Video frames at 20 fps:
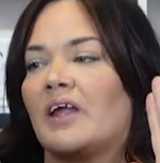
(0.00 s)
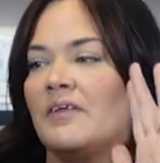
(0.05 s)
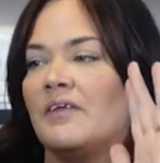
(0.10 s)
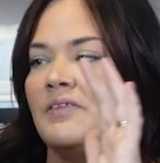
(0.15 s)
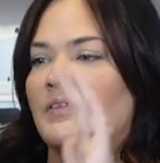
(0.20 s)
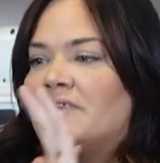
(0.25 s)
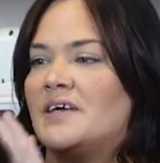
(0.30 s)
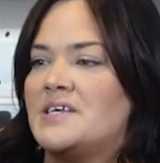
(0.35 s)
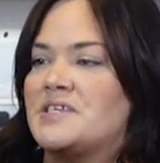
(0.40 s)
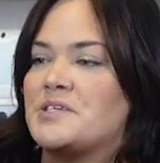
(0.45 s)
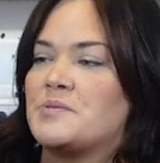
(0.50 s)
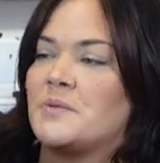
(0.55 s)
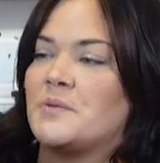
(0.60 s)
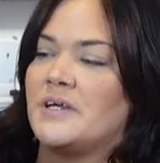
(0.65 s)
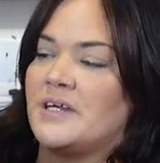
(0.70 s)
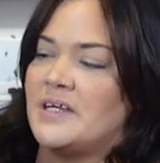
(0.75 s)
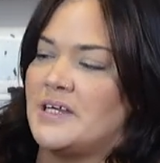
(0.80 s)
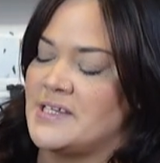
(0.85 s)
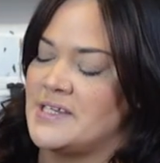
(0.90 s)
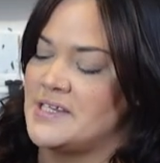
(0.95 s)
This
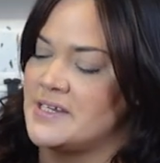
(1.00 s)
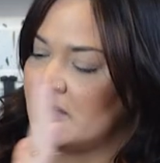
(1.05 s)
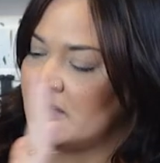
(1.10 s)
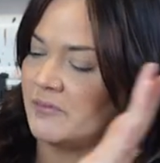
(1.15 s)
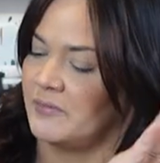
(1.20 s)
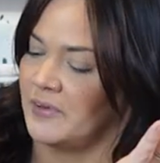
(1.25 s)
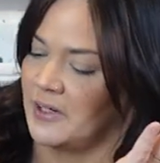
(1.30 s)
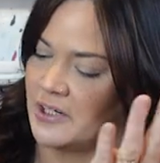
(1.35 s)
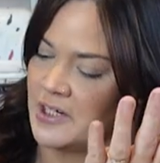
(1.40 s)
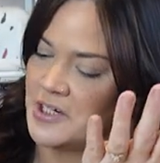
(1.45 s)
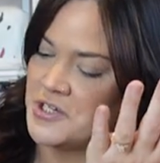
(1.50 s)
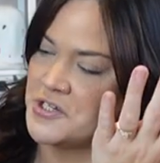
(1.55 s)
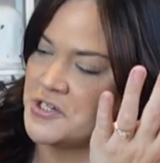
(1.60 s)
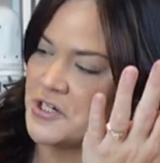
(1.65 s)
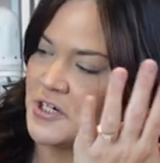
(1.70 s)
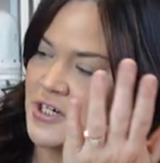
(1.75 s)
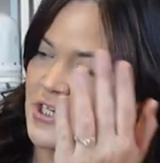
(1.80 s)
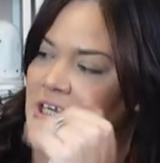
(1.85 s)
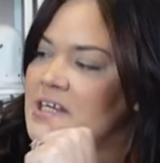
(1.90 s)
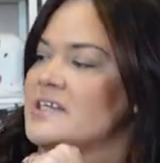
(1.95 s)
one is still very
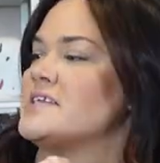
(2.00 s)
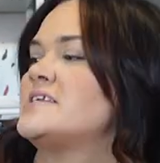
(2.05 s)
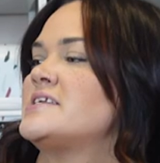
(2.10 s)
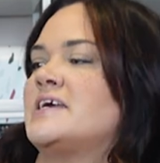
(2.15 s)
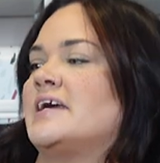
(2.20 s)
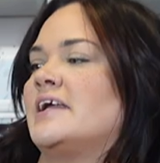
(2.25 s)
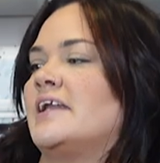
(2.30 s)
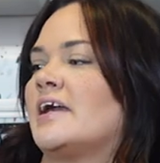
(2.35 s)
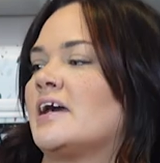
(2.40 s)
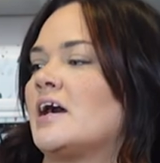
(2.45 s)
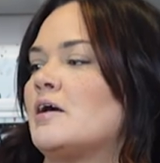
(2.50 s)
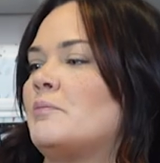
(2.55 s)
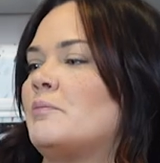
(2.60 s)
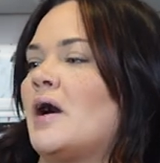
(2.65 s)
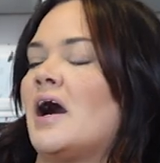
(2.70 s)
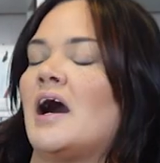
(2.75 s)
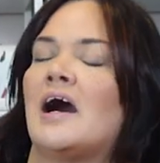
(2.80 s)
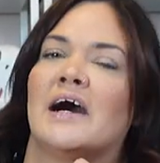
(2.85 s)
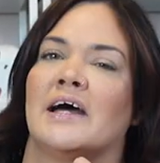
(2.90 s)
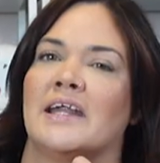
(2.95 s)
sturdy and standing
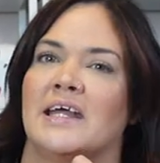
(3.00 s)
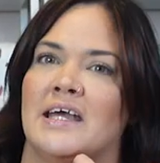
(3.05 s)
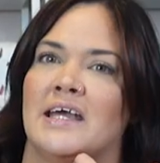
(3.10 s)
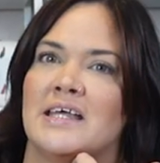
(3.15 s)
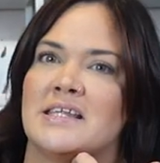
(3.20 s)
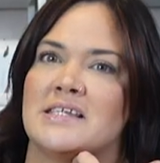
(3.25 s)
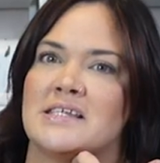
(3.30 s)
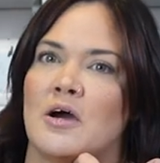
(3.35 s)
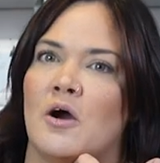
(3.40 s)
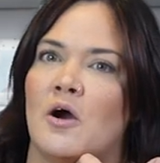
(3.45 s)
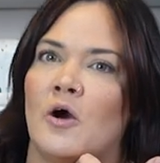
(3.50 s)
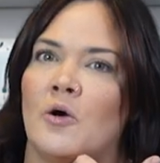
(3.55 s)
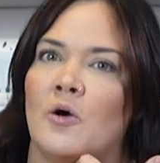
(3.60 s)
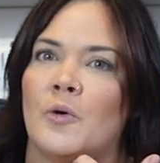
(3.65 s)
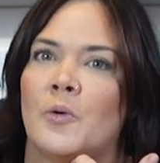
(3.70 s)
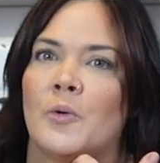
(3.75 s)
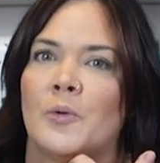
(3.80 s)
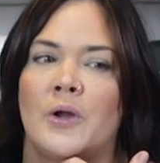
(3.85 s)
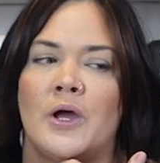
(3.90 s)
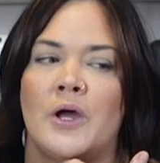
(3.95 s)
up on its
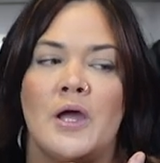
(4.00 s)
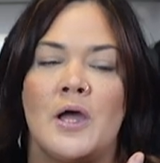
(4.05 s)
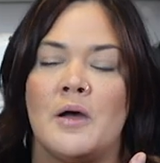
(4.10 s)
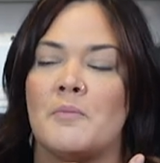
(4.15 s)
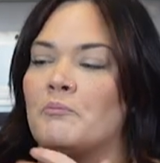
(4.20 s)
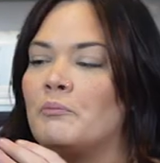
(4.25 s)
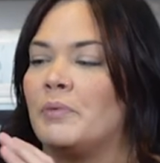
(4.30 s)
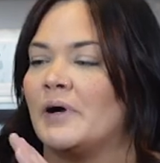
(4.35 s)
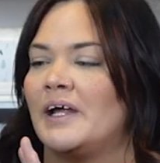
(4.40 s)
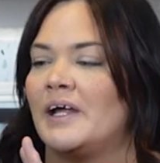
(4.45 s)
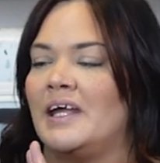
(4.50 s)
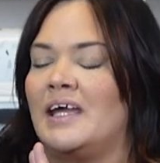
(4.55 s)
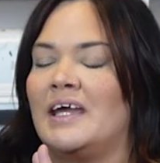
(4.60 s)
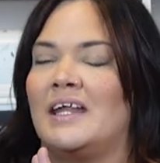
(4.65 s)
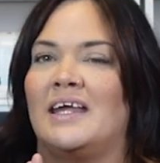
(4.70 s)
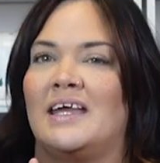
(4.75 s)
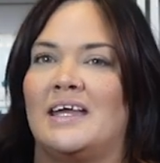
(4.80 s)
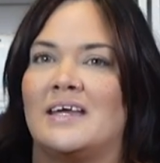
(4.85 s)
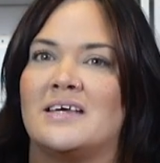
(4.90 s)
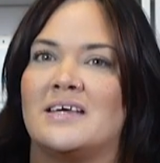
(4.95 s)
own, but
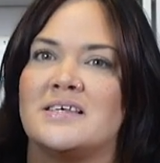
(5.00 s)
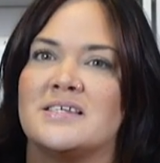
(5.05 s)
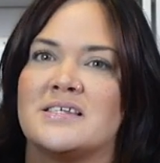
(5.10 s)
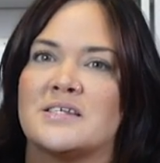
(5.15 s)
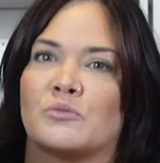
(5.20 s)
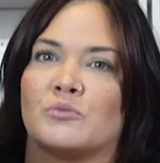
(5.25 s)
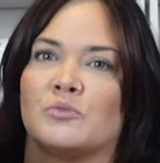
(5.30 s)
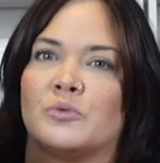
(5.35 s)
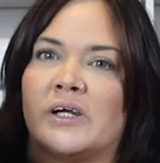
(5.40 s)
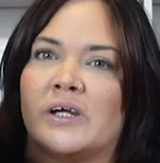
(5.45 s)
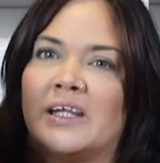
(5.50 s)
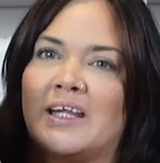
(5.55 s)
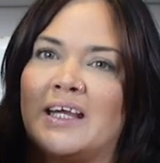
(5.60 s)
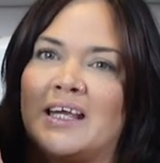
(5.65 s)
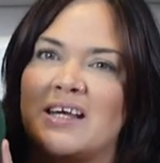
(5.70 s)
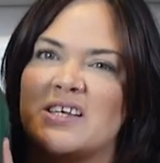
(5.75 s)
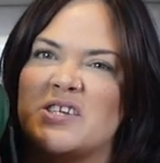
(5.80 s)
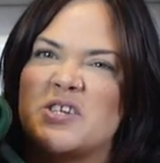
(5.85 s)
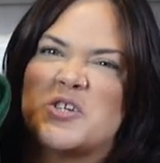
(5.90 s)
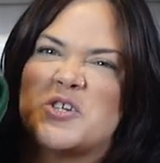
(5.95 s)
it is
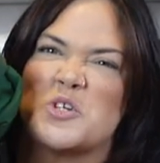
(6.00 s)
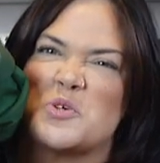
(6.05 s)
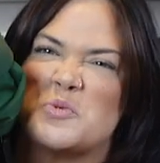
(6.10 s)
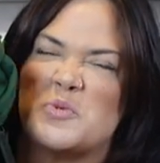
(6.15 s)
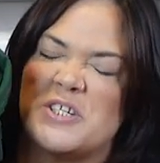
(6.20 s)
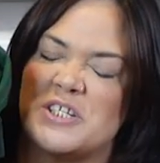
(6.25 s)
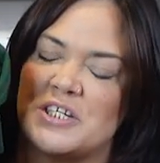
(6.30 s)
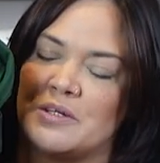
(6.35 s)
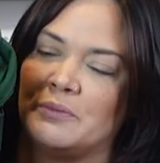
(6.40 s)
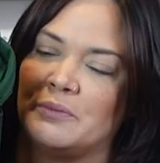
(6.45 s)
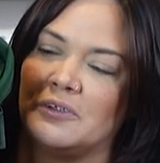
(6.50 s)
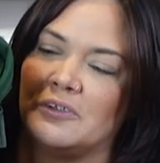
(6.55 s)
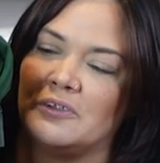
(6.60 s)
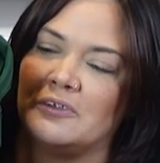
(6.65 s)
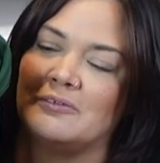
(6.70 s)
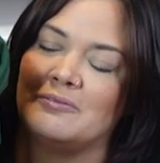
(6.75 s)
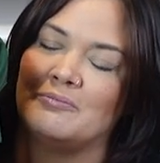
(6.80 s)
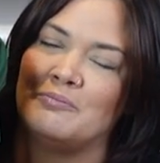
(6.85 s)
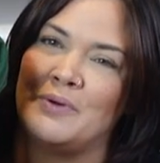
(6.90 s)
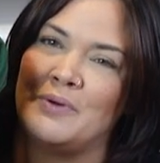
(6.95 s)
really
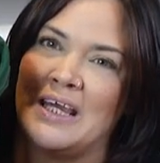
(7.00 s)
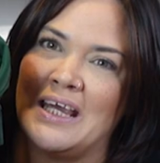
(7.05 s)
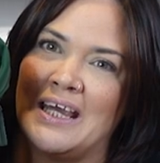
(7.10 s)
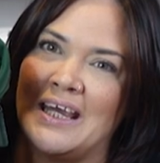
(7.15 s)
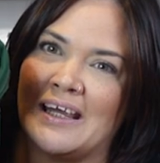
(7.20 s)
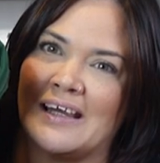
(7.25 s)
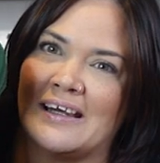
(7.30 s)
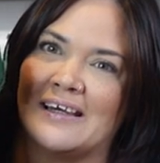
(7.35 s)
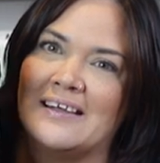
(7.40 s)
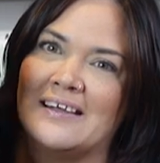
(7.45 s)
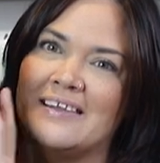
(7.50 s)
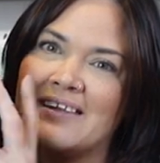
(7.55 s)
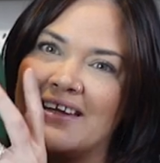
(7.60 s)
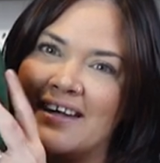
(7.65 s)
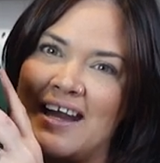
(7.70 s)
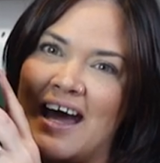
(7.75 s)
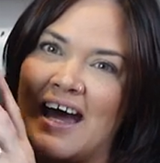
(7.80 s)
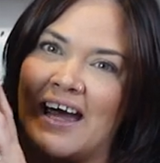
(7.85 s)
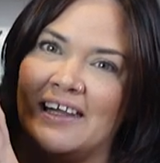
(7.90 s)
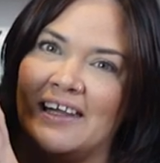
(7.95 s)
squishable being the
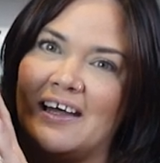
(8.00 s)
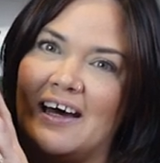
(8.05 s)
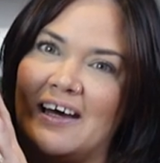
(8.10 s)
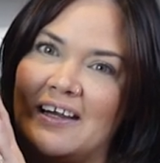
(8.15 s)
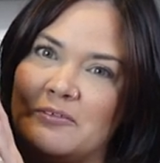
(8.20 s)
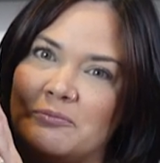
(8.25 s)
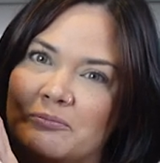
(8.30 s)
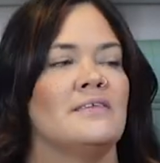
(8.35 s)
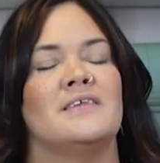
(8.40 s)
nylon.